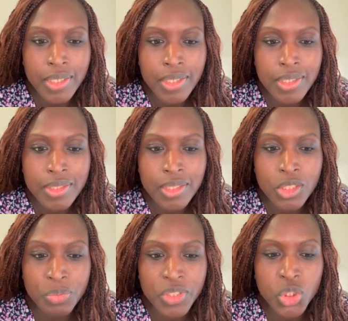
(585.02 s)

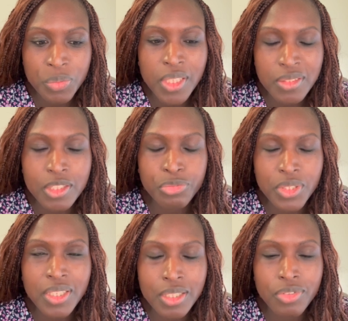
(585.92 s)
it reached really a
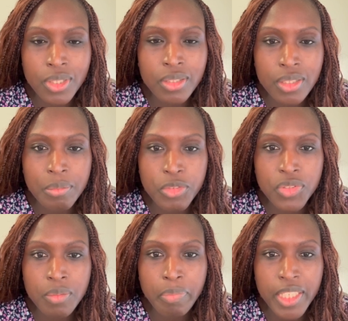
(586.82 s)
different level in terms
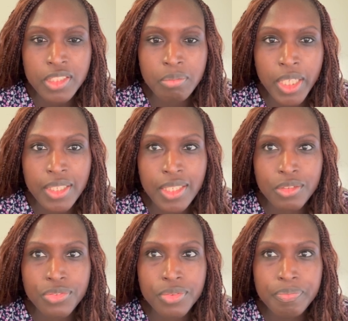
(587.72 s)
of impact in my
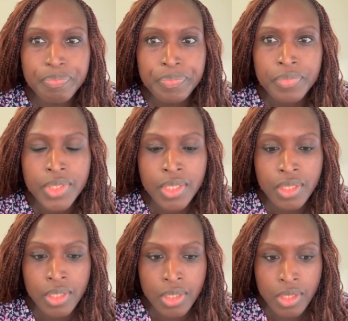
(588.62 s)
life.
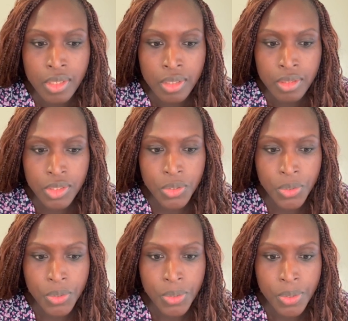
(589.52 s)

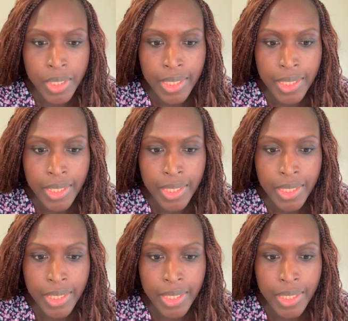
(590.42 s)
So